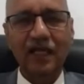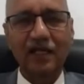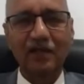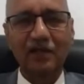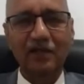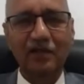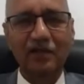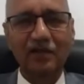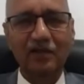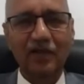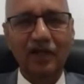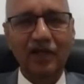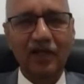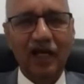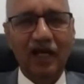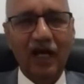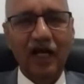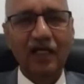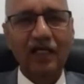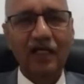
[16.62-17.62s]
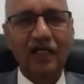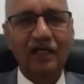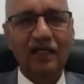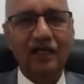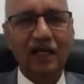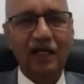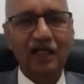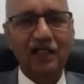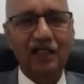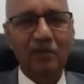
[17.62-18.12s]
and I have
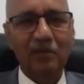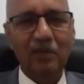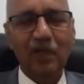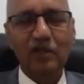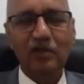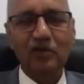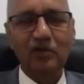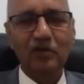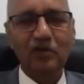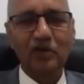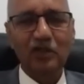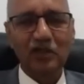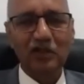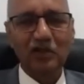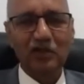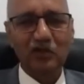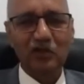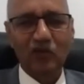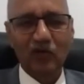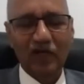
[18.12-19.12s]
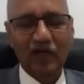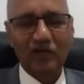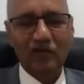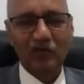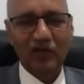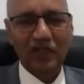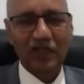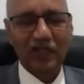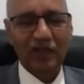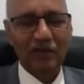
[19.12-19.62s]
got the opportunity to work
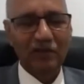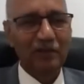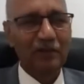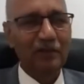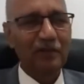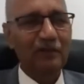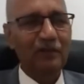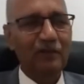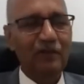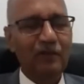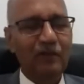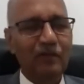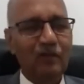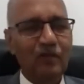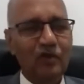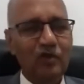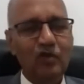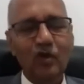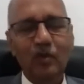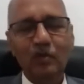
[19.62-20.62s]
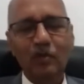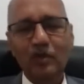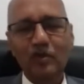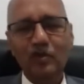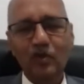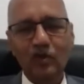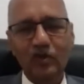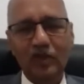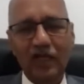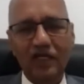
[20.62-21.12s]
with him. So much
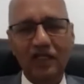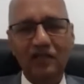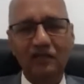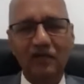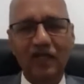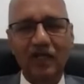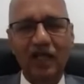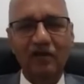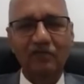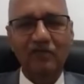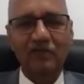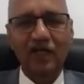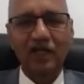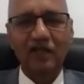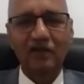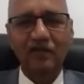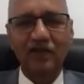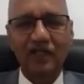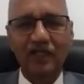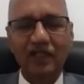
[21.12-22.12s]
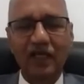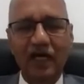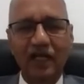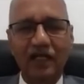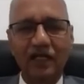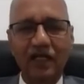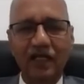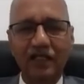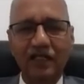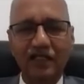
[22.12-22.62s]
so that even after leaving the
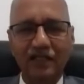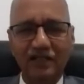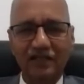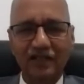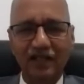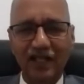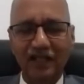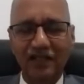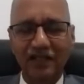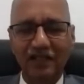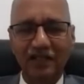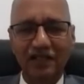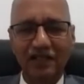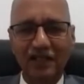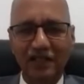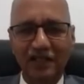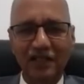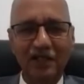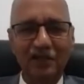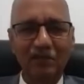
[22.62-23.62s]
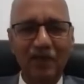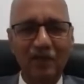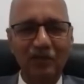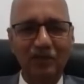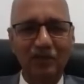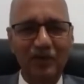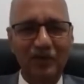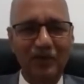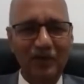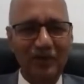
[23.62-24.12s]
organization, I dedicated my
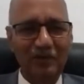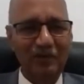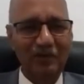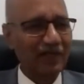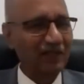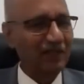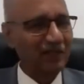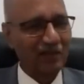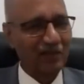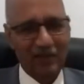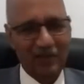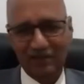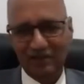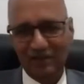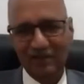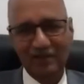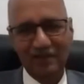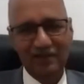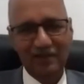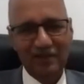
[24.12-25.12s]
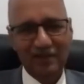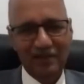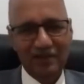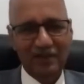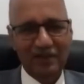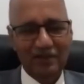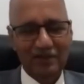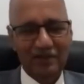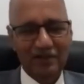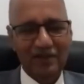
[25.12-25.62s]
book to him, and it was
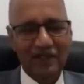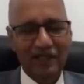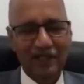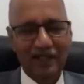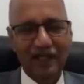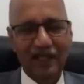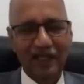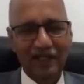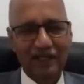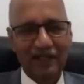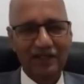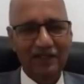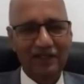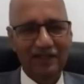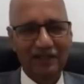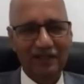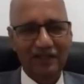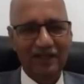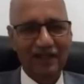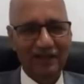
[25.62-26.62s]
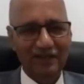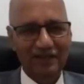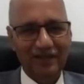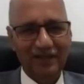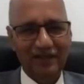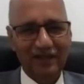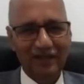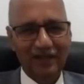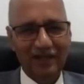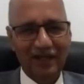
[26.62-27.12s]
selling like anything.
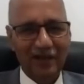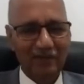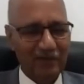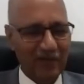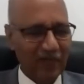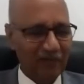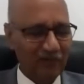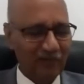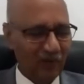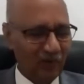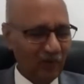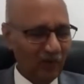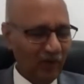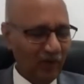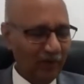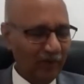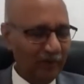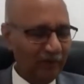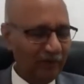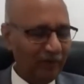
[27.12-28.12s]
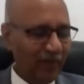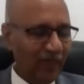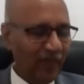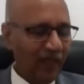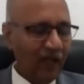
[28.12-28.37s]
I'm thankful to him.